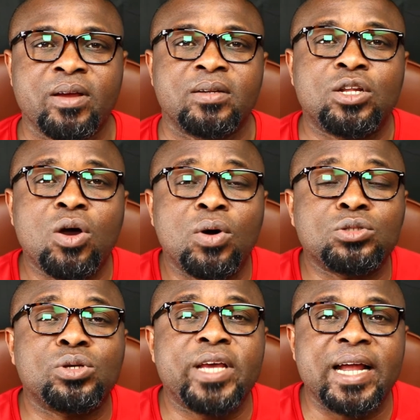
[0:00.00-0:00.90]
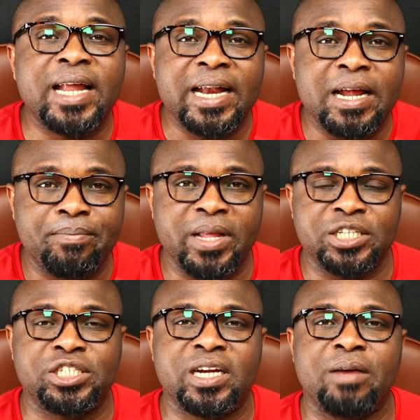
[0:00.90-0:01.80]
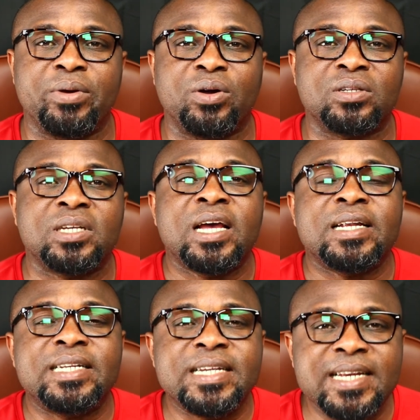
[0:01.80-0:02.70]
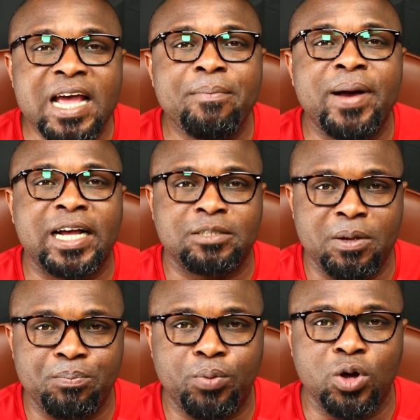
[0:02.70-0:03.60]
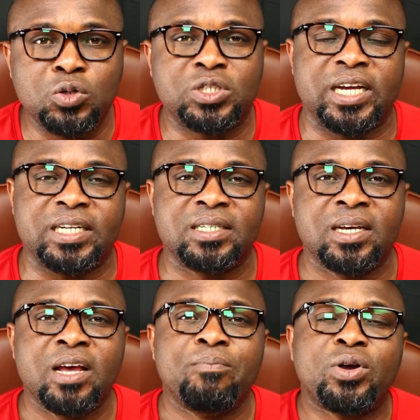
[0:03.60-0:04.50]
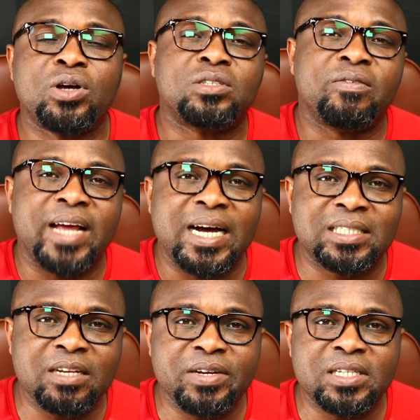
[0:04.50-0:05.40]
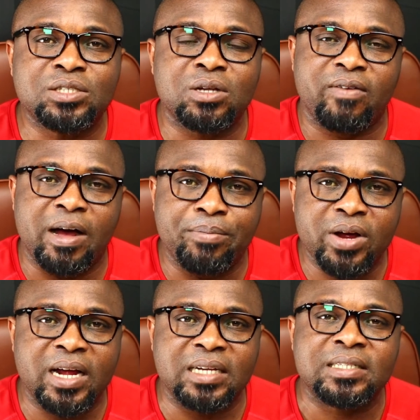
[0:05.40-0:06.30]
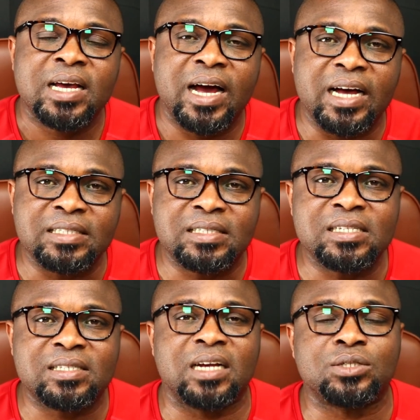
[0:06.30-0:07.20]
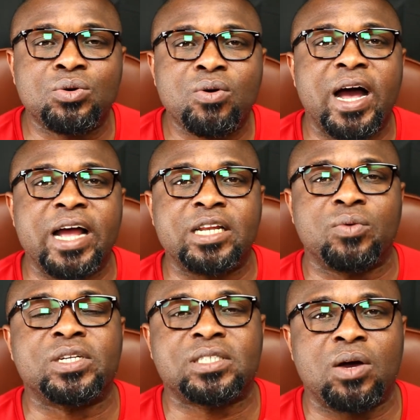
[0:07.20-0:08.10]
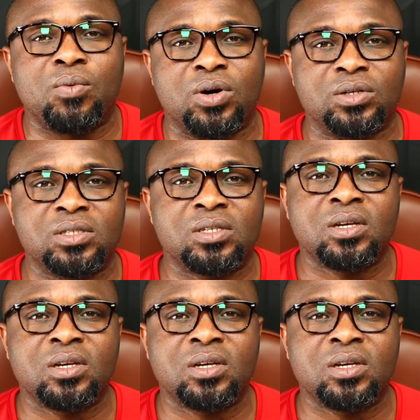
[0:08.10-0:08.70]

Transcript: They don't want to hear that name Nigeria because the name has been polluted because of the activities of our brothers and sisters who are in the Western world.